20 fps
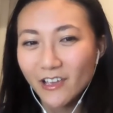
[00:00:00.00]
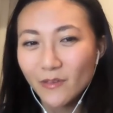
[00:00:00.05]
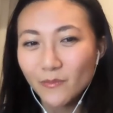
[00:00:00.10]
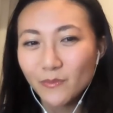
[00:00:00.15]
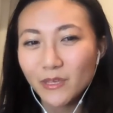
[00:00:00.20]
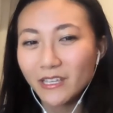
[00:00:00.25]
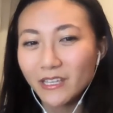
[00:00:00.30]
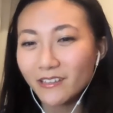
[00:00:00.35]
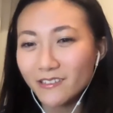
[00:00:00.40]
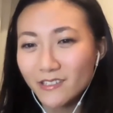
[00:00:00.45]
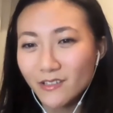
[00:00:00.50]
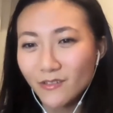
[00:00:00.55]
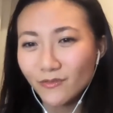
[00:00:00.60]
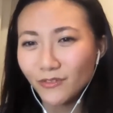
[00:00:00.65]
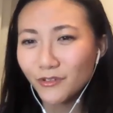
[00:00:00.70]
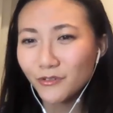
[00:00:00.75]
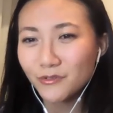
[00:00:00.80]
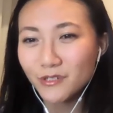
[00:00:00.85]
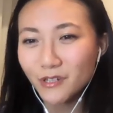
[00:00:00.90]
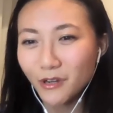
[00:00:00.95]
Because if
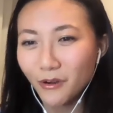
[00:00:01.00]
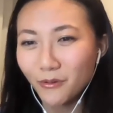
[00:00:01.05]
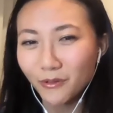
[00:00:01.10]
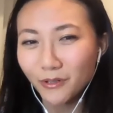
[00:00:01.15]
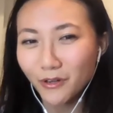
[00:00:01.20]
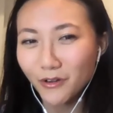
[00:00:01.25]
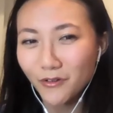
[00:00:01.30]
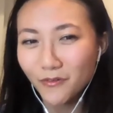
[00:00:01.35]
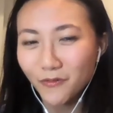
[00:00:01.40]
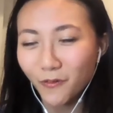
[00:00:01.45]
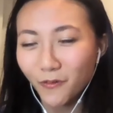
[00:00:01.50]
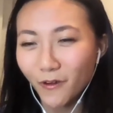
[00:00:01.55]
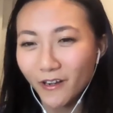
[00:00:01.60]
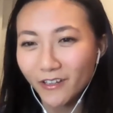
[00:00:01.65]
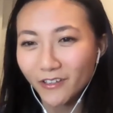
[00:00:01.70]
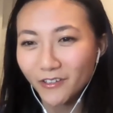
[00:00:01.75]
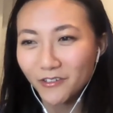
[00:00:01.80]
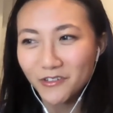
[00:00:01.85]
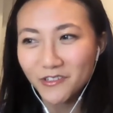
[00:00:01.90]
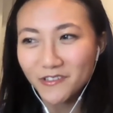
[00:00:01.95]
you don't go for it,
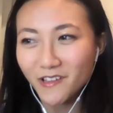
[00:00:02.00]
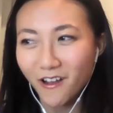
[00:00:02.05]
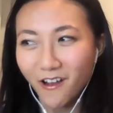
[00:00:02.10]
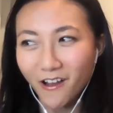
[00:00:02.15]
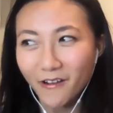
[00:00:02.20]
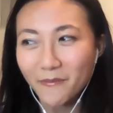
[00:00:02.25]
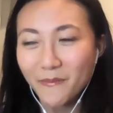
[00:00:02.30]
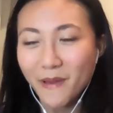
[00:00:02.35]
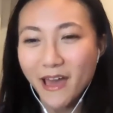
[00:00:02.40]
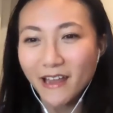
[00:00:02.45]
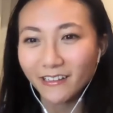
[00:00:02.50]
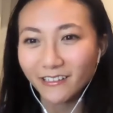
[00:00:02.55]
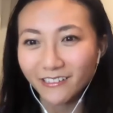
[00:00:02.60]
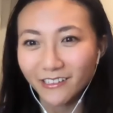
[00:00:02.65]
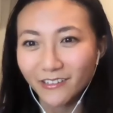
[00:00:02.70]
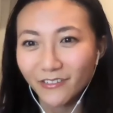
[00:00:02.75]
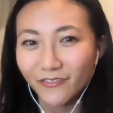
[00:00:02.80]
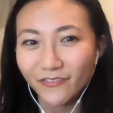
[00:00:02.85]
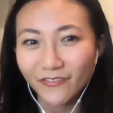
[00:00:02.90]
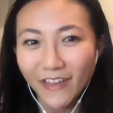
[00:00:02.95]
you just
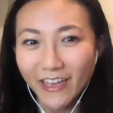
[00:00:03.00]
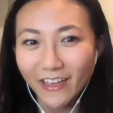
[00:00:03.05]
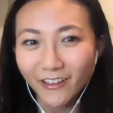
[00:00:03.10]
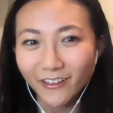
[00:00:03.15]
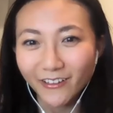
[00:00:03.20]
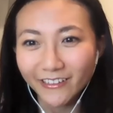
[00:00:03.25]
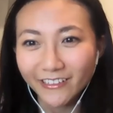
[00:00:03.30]
automatically fail,